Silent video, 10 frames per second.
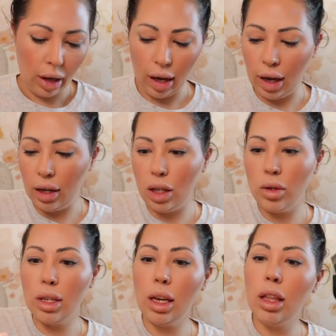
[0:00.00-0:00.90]
and
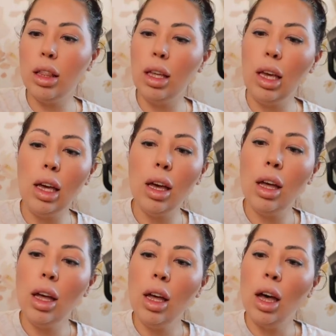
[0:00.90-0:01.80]
using the
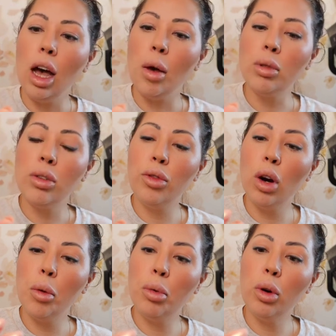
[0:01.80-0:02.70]
um,
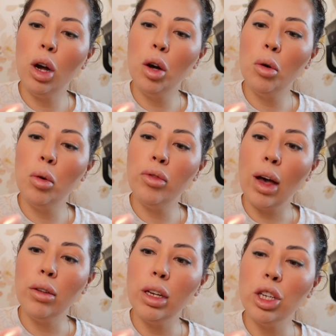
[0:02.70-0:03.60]
Sephora Pro
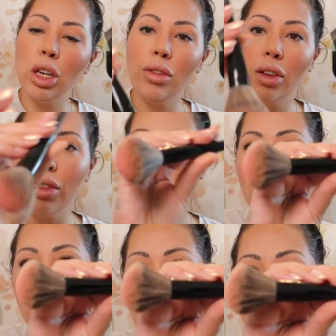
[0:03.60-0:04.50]
Foundation
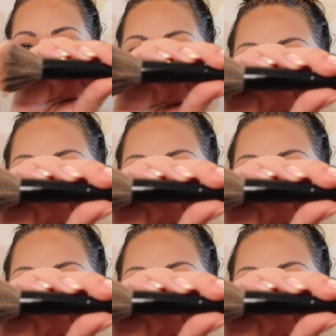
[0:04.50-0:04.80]
fifty-five